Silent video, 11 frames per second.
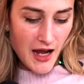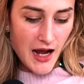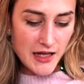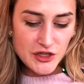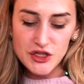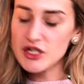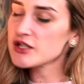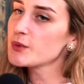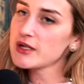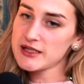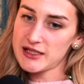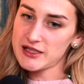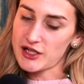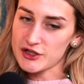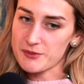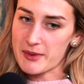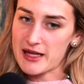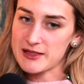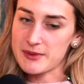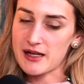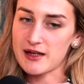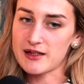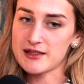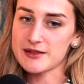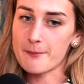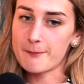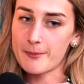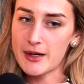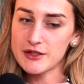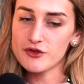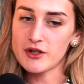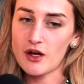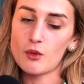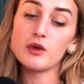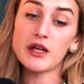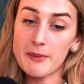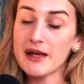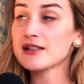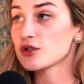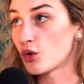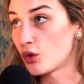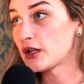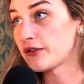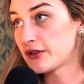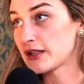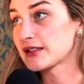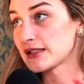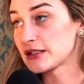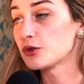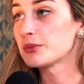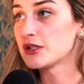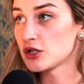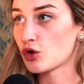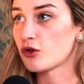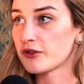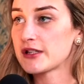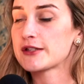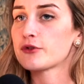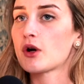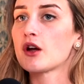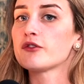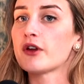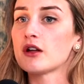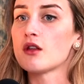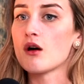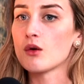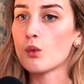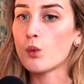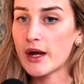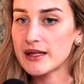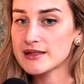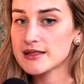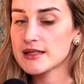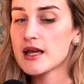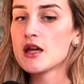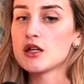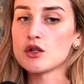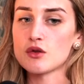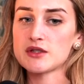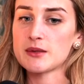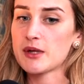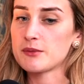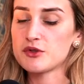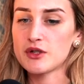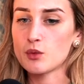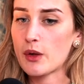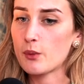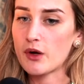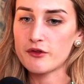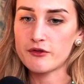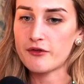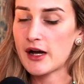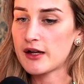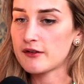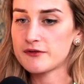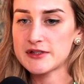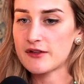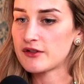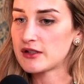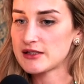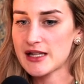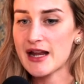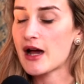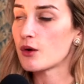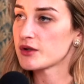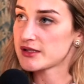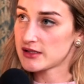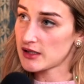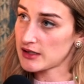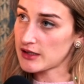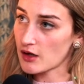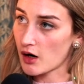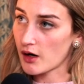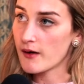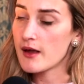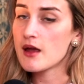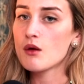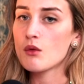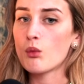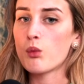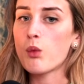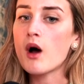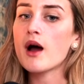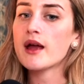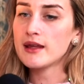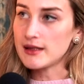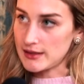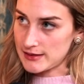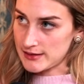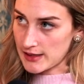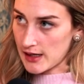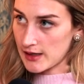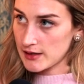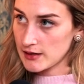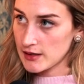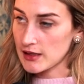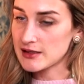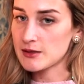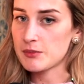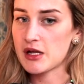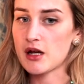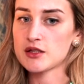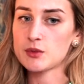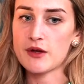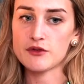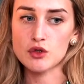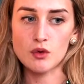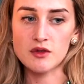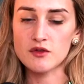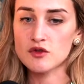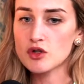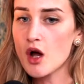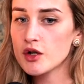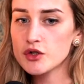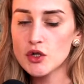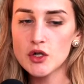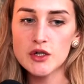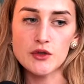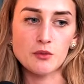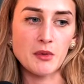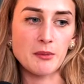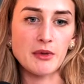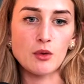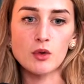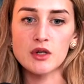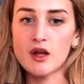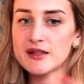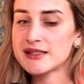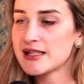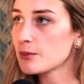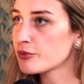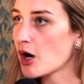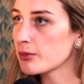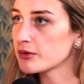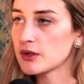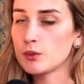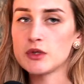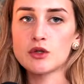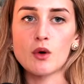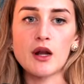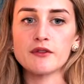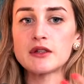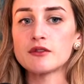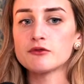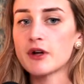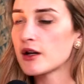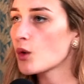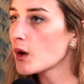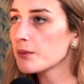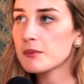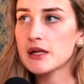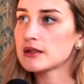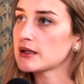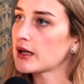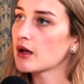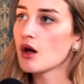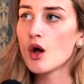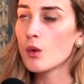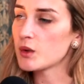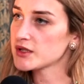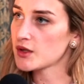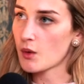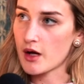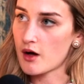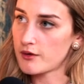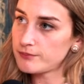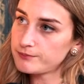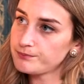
I just wanted to touch base because Montreal, well, Quebec as a whole, I feel is a little bit notorious mm-hmm. for our very long waits. You know, sometimes you can wait, what, five, seven, ten hours in the ER. Why is that? is it because we have a shortage of doctors or maybe we're not set up properly we don't have the right equipment like what's going on